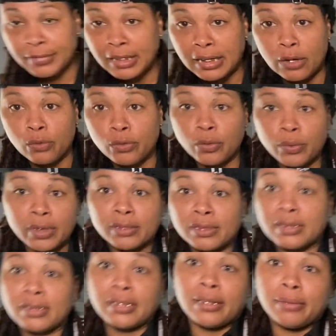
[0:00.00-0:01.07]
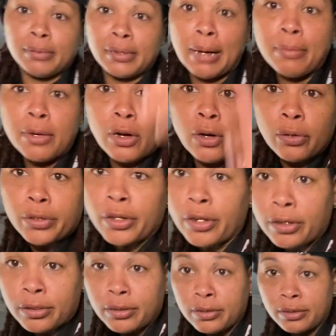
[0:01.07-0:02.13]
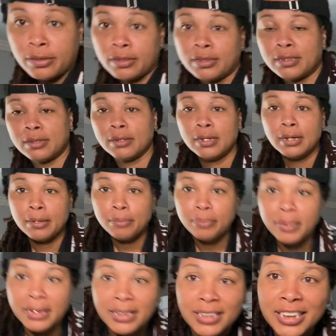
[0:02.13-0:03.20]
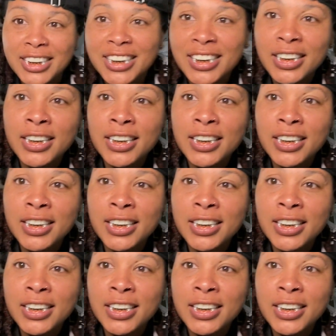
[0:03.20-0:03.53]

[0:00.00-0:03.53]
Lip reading: don't know what else to say, but I'm going, yo. Peace.